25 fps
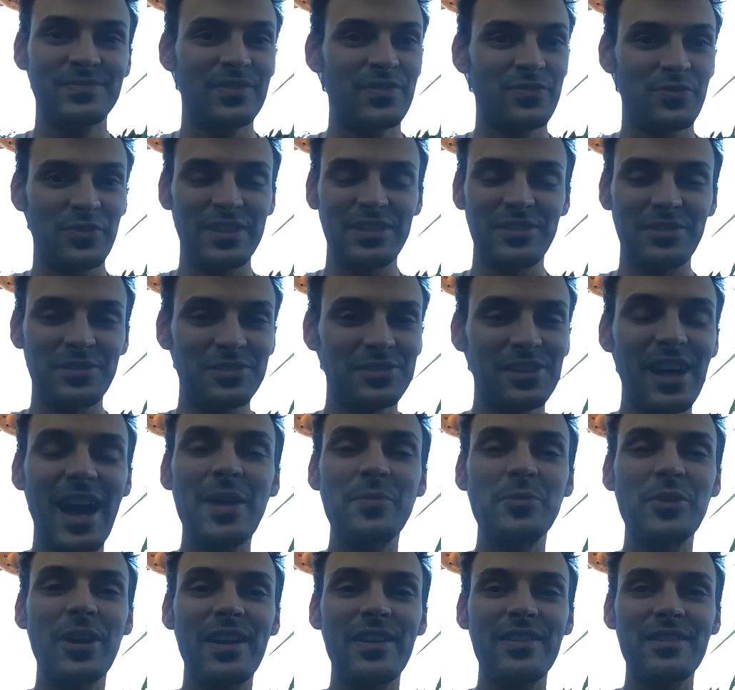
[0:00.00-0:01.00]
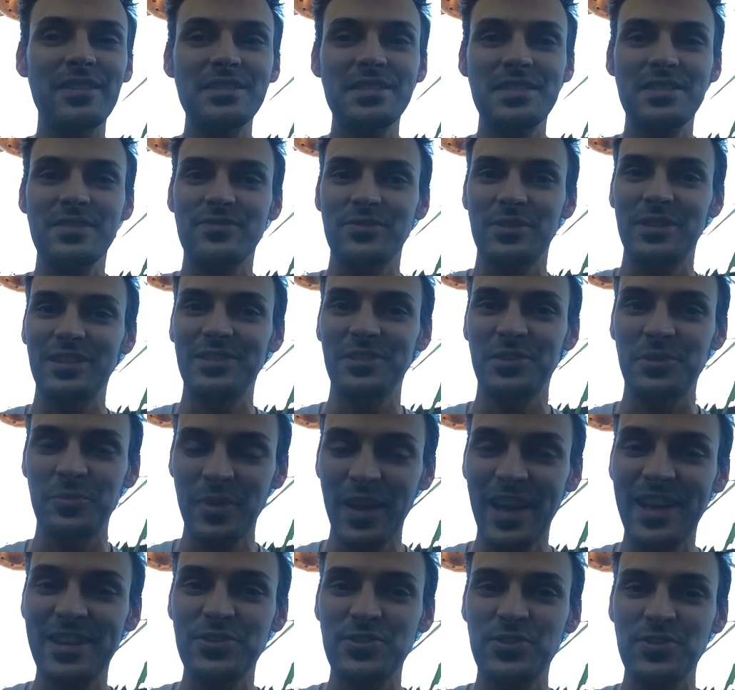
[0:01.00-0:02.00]
Free little libraries, free little
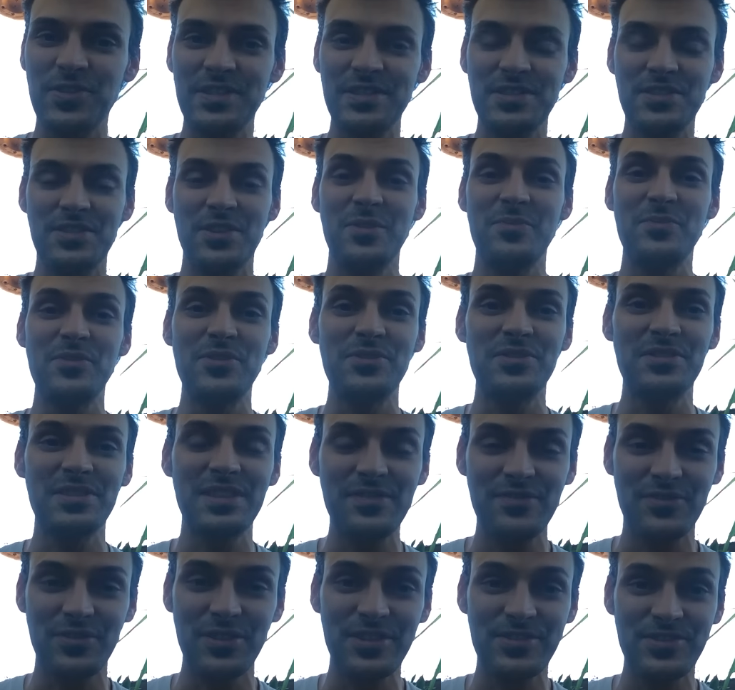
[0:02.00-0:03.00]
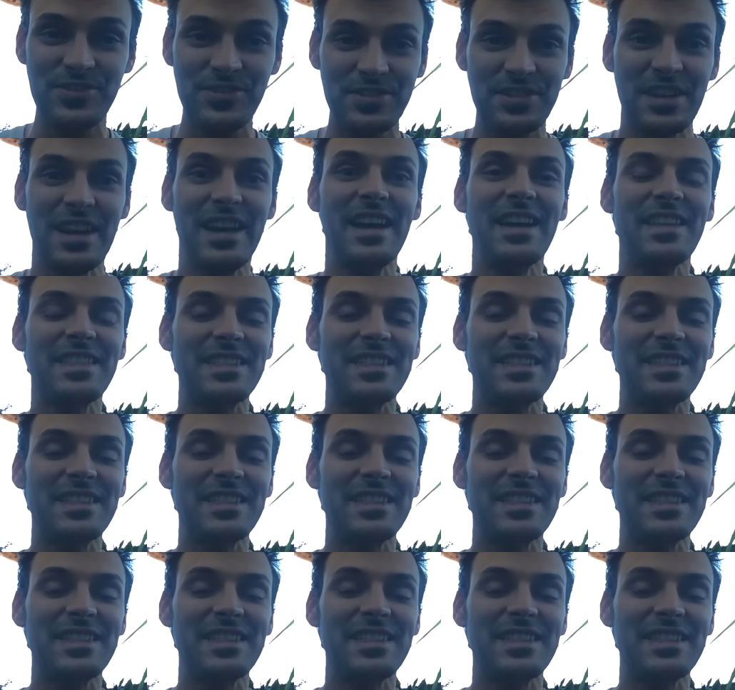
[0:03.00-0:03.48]
pantries, community fridges.